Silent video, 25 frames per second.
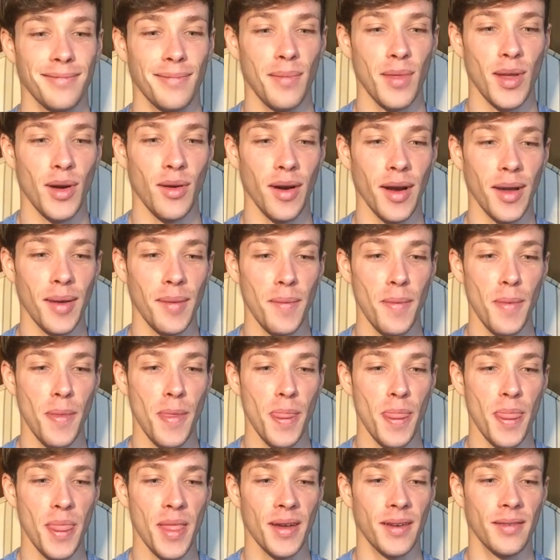Right?
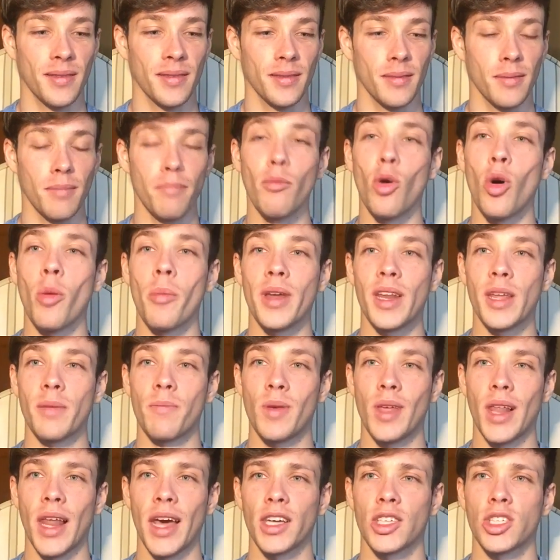More
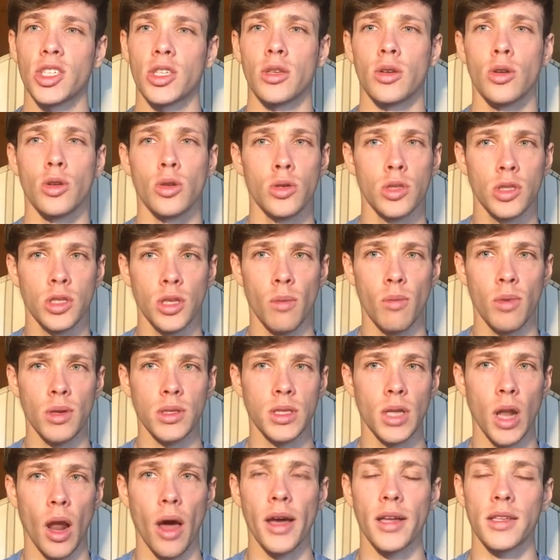manipulation.
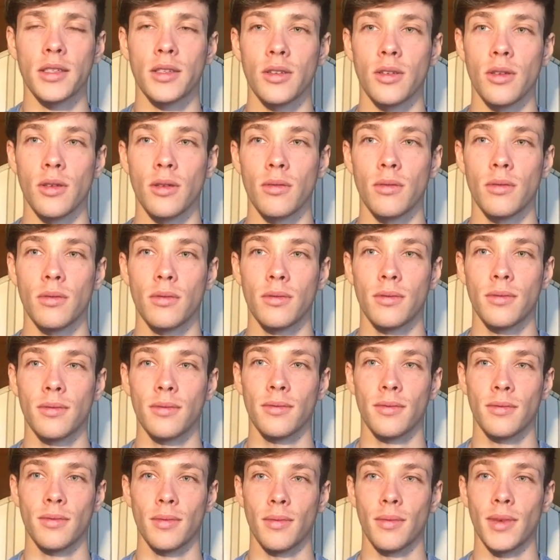Someone's lying to you.
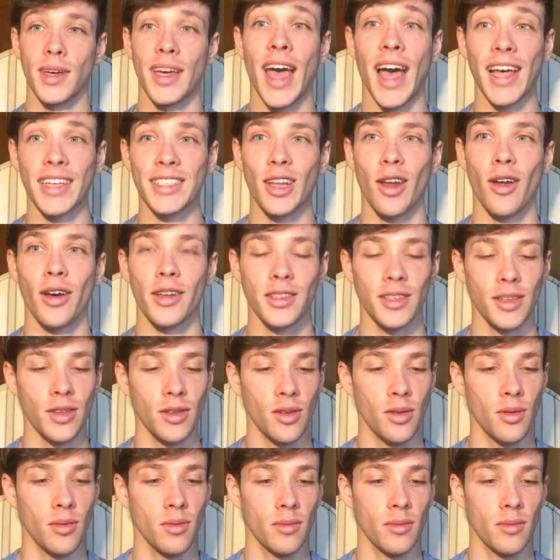Gaslighting you.